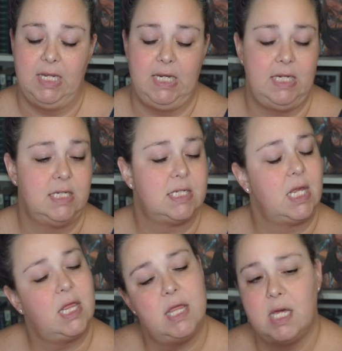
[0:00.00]
It
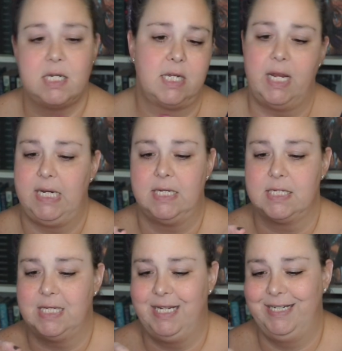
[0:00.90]
is the
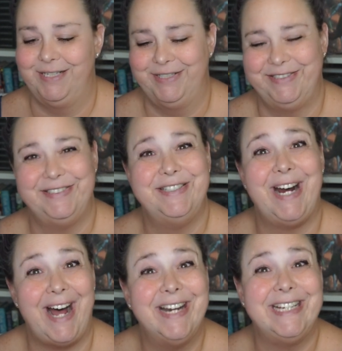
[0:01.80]
tiniest thing,
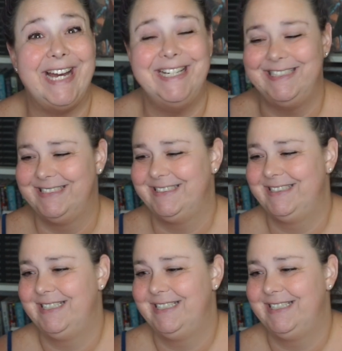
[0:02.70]
again.